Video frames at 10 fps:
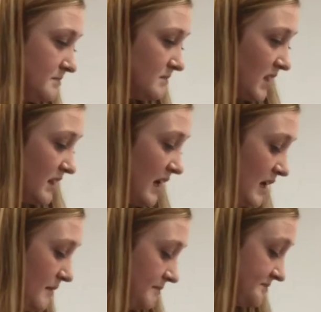And
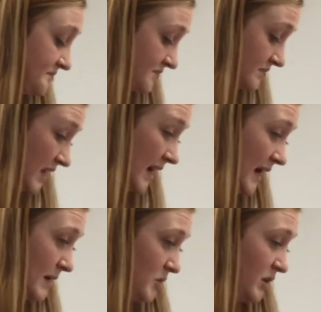then
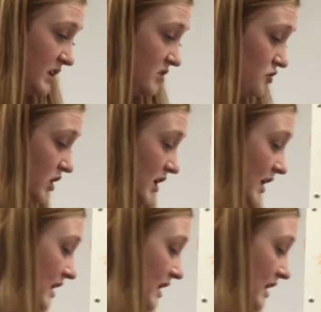I am going to draw